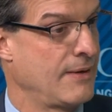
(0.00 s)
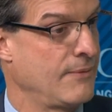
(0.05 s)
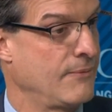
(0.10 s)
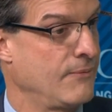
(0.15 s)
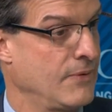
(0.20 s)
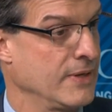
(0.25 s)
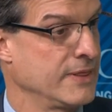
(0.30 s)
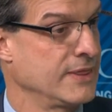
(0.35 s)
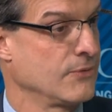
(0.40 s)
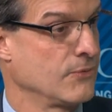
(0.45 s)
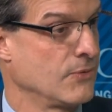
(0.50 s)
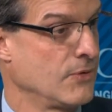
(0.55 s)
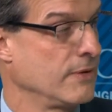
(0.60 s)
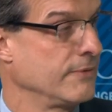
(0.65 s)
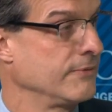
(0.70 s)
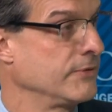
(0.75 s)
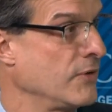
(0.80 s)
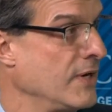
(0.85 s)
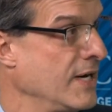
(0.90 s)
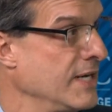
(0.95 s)
what the role
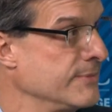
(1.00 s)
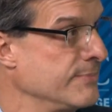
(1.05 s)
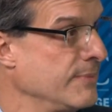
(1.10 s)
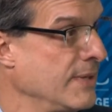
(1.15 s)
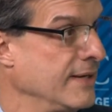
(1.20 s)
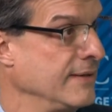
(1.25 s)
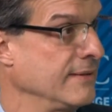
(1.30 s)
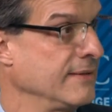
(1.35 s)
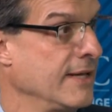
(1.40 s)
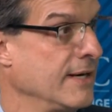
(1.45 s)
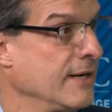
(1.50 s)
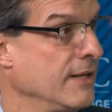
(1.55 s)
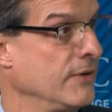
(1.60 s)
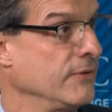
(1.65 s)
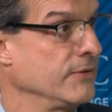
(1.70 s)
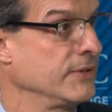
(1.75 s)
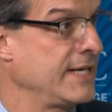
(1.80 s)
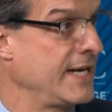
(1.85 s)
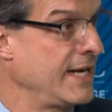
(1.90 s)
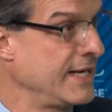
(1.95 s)
of transplant, let
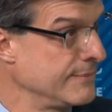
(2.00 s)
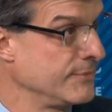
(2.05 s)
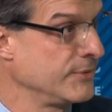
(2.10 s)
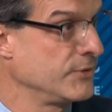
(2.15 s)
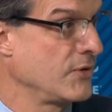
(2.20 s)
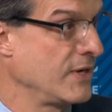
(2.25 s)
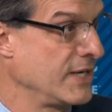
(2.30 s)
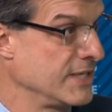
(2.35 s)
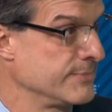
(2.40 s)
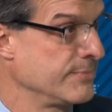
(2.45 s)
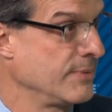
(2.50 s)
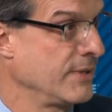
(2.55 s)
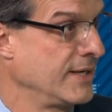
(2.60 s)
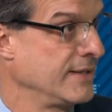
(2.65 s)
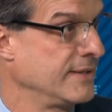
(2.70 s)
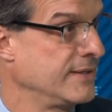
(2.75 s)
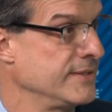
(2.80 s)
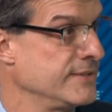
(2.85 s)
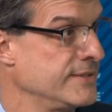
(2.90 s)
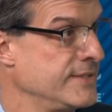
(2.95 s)
alone tandem
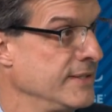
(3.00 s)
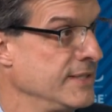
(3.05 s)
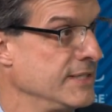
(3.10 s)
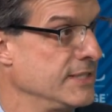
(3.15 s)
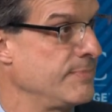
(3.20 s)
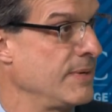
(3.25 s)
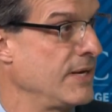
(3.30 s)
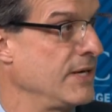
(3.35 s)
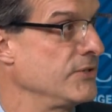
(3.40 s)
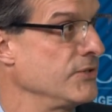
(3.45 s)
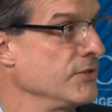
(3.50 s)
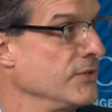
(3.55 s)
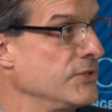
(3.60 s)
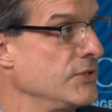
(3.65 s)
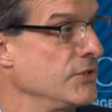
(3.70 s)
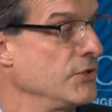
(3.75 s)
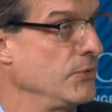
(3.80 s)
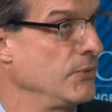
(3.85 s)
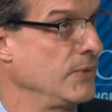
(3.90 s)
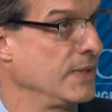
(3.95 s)
transplant, is in these
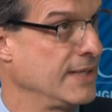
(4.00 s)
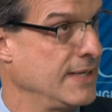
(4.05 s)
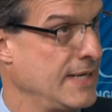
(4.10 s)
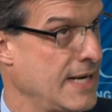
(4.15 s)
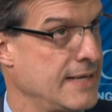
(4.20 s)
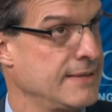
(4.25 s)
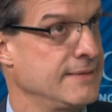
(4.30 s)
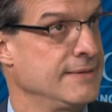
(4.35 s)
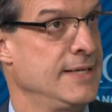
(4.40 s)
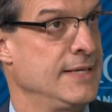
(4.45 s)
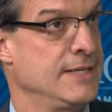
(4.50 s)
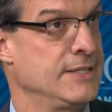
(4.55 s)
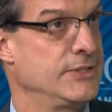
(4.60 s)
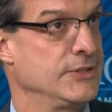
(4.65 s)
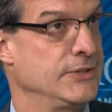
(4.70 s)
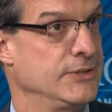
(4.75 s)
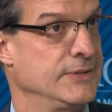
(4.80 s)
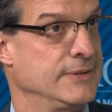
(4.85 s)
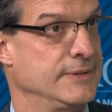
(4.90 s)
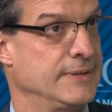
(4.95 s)
patients who we get
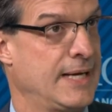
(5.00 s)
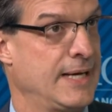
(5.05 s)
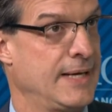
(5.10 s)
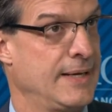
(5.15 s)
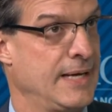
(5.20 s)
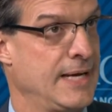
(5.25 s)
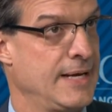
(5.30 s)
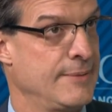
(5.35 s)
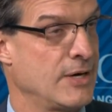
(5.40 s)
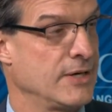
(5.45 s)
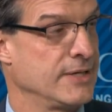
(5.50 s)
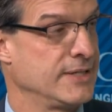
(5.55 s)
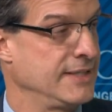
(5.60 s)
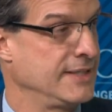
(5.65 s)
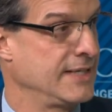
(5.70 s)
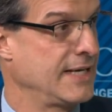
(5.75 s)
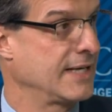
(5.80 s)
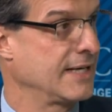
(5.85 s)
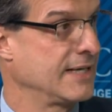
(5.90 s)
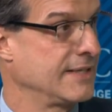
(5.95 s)
to MRD
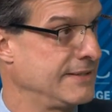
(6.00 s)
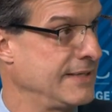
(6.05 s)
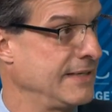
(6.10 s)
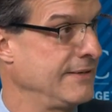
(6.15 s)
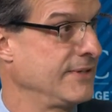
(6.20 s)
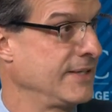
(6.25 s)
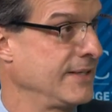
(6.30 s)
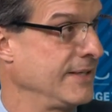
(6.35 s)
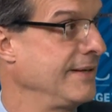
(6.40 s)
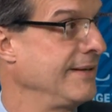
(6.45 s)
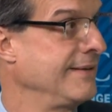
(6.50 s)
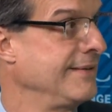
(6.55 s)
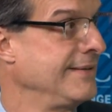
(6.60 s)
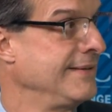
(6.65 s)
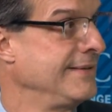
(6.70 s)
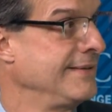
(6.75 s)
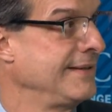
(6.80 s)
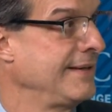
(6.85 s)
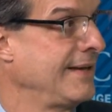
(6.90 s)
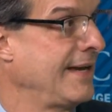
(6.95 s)
negativity
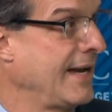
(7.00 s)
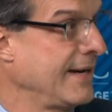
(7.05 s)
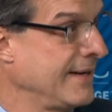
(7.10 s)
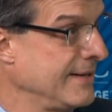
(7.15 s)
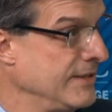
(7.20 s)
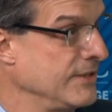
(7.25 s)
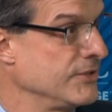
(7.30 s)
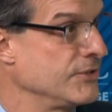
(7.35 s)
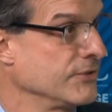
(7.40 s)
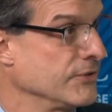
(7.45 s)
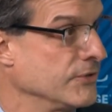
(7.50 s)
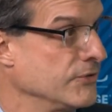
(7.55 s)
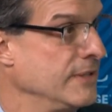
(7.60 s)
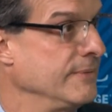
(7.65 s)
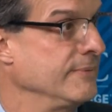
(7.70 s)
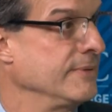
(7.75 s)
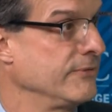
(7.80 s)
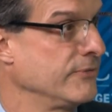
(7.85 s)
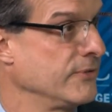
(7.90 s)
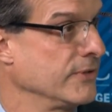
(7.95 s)
at initial
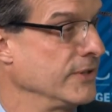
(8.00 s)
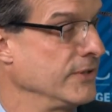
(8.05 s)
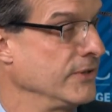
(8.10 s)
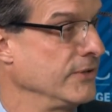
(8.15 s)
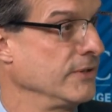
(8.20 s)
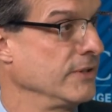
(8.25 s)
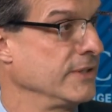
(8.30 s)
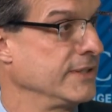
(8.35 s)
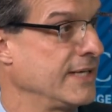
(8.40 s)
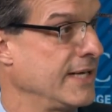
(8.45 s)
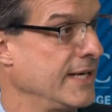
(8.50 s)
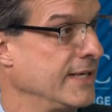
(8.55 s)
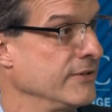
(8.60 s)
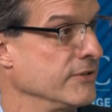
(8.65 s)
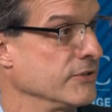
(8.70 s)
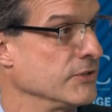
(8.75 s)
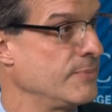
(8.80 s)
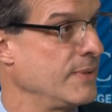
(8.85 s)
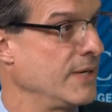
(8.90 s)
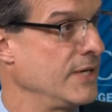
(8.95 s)
treatment for the newly
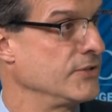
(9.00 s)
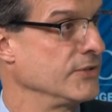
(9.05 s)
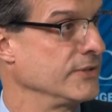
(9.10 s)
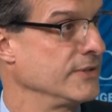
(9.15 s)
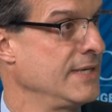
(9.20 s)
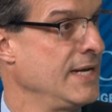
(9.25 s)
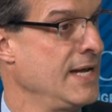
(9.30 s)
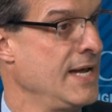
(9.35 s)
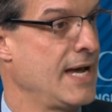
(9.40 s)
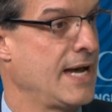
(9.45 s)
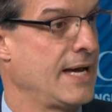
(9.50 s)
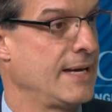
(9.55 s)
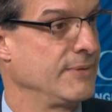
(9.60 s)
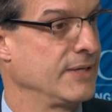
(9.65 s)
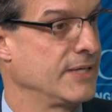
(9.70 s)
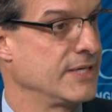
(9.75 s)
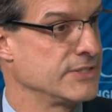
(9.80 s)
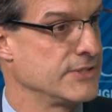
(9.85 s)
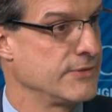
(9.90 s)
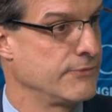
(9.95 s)
diagnosed patient.
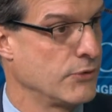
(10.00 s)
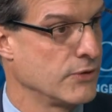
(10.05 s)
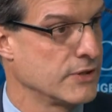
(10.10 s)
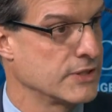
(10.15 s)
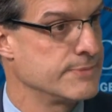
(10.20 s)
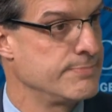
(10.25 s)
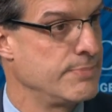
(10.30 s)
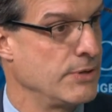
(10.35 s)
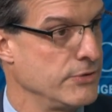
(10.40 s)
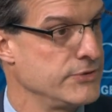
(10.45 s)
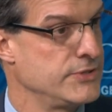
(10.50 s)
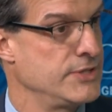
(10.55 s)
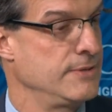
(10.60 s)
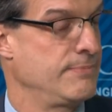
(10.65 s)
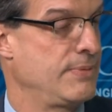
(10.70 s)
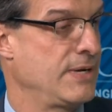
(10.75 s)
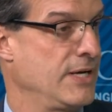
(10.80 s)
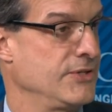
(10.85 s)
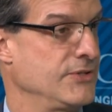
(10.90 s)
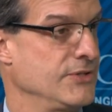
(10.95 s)
Because if we're
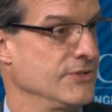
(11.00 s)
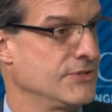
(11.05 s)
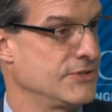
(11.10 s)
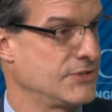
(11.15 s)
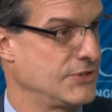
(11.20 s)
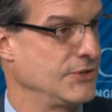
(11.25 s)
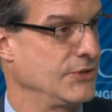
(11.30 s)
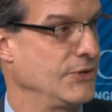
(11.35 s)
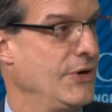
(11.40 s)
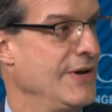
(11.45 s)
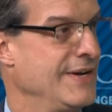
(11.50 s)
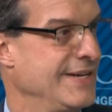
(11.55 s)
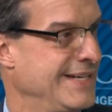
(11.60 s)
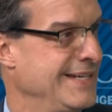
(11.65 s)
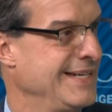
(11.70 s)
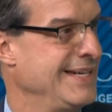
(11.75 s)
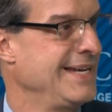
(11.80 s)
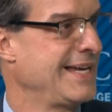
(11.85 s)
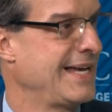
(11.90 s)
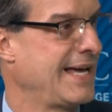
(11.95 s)
exposing patients to
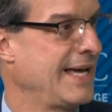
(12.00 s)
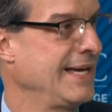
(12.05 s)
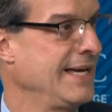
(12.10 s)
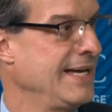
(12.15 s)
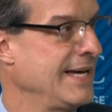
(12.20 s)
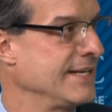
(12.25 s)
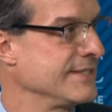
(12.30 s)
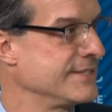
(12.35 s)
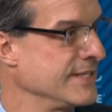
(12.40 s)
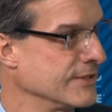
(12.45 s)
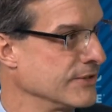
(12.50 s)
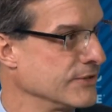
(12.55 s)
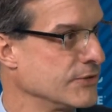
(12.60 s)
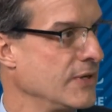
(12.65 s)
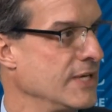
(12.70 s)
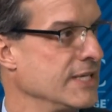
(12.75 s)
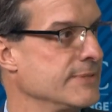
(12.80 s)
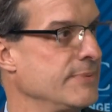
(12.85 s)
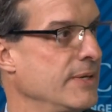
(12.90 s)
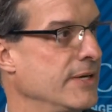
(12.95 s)
a single
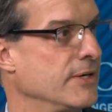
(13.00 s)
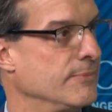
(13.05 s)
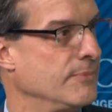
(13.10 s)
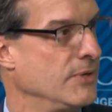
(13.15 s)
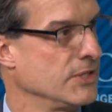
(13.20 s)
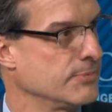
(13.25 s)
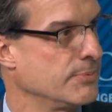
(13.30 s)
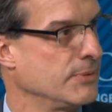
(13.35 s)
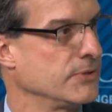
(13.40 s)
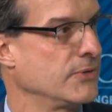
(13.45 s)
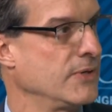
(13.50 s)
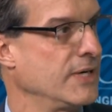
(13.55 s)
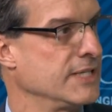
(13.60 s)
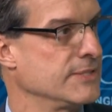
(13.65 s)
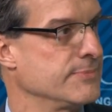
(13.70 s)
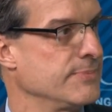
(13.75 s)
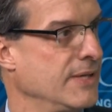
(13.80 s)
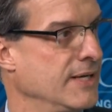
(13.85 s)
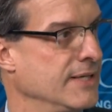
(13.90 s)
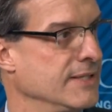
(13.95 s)
transplant or multiple
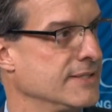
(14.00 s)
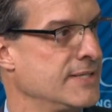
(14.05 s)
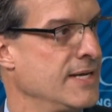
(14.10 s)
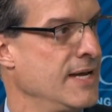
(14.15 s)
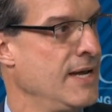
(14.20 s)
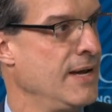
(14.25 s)
transplants